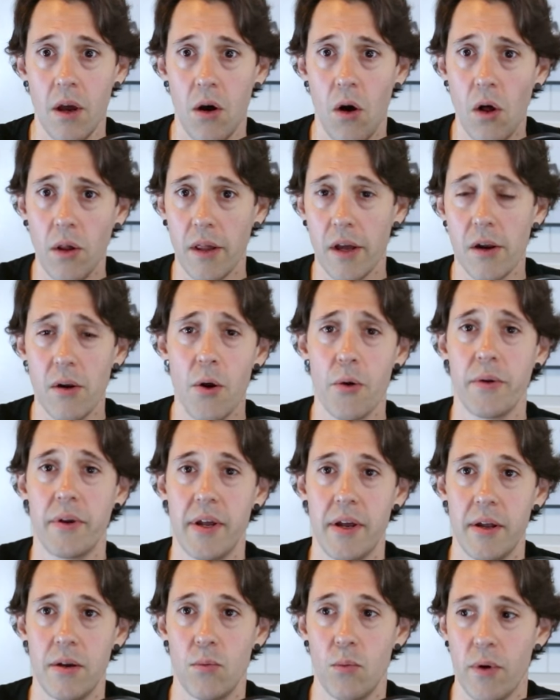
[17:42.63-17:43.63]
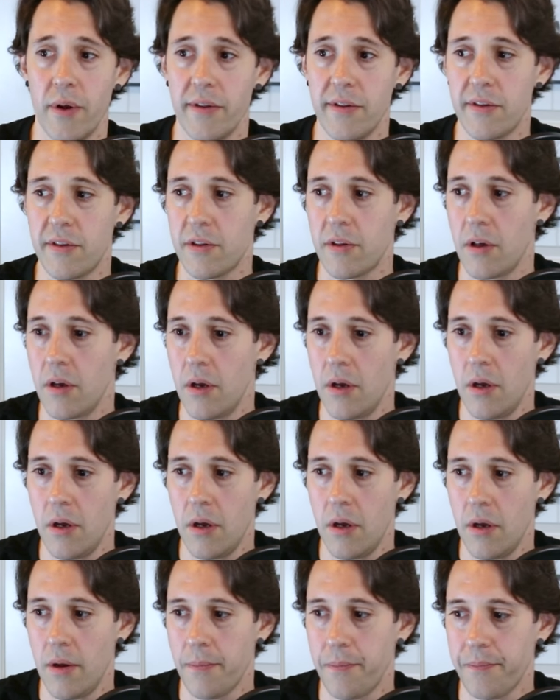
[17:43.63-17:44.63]
All AARO did was
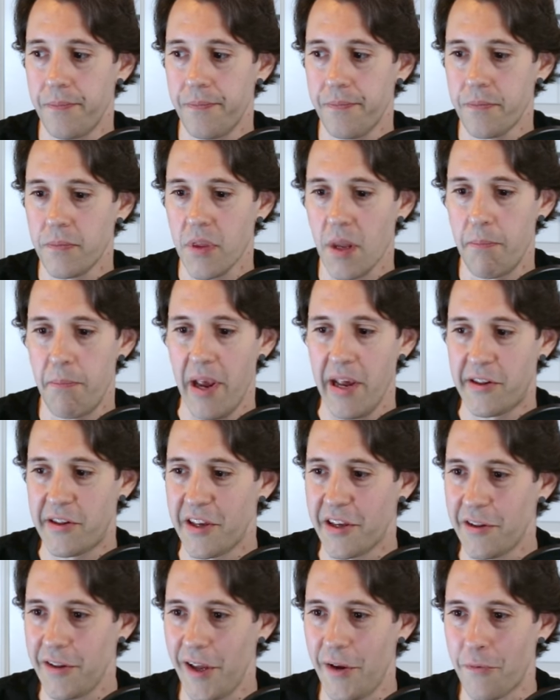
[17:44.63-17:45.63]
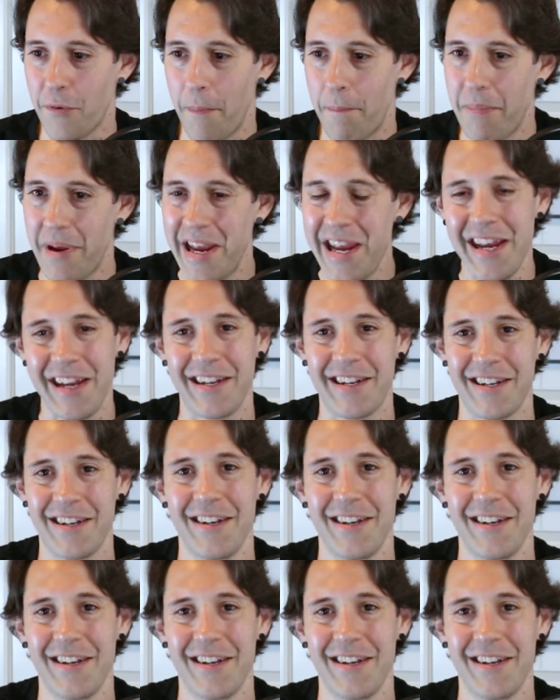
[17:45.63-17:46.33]
basically repeat